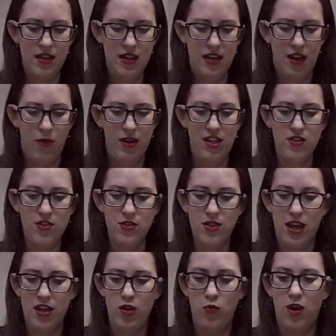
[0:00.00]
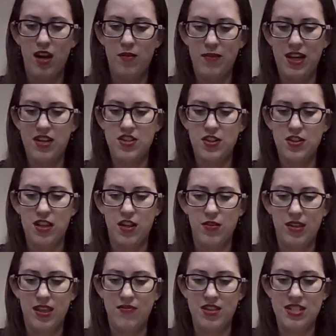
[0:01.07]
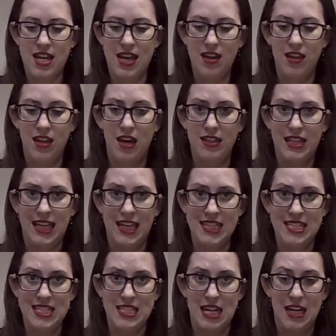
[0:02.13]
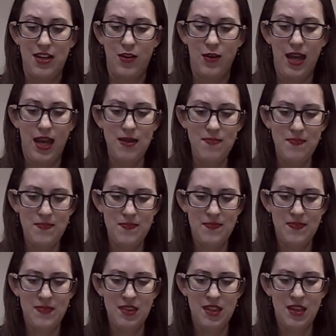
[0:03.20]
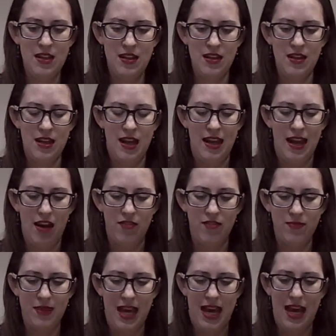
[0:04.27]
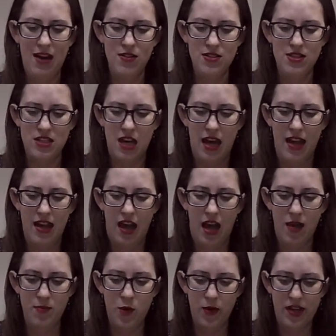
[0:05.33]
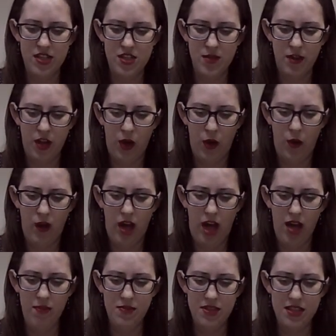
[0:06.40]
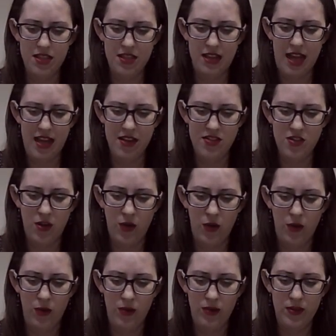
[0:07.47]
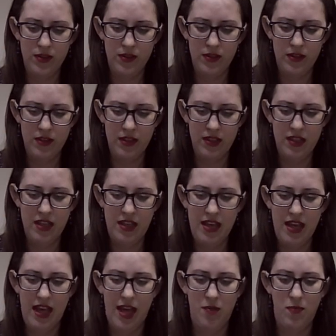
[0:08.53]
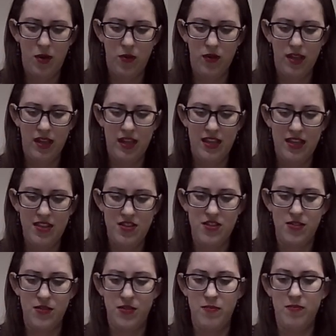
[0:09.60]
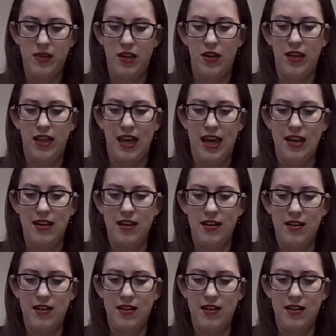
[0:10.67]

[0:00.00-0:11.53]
Now when you do that, you want to make sure that you leave a tail on the inside, okay? And now from the outside, I'm going to go up to the next hole and poke into the middle again.